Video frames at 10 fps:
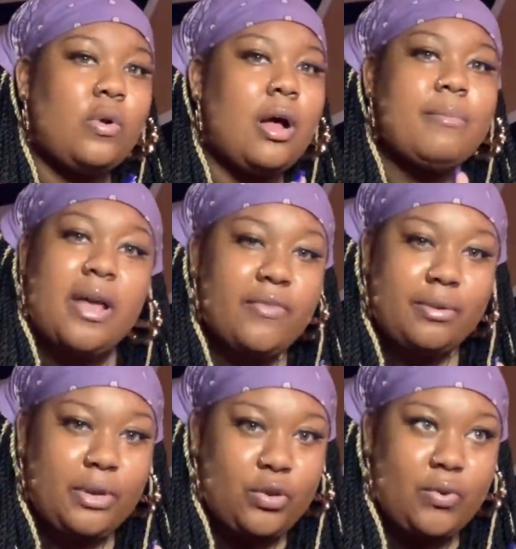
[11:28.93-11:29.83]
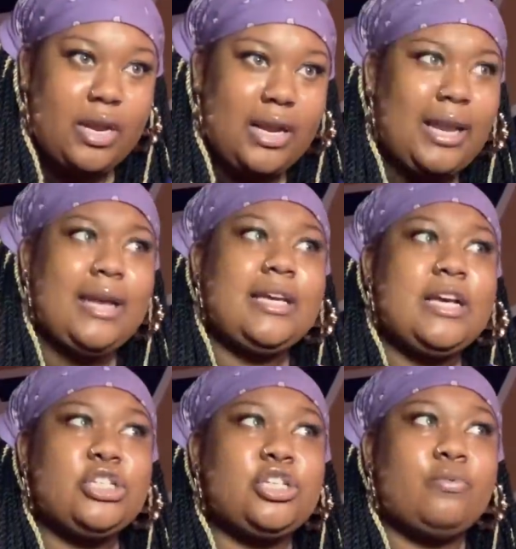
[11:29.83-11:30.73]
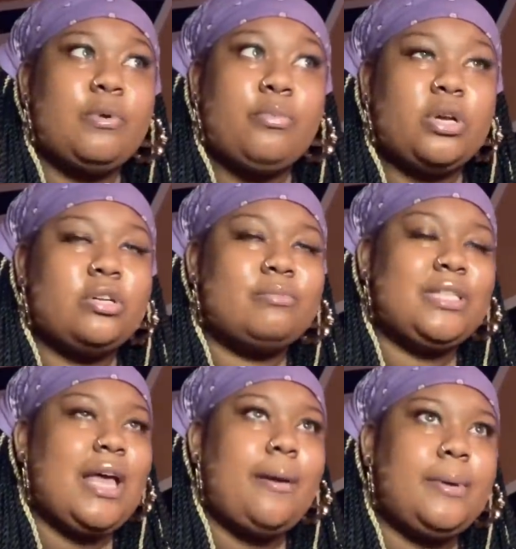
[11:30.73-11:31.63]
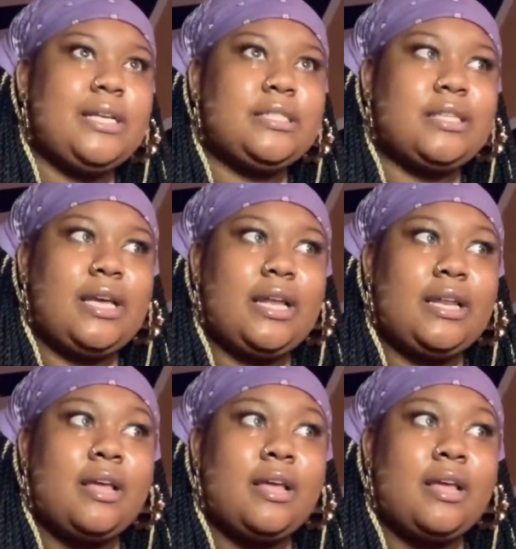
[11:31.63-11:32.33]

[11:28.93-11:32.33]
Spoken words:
I'm not finna be doing it. Like, last year, we bought them tablets, and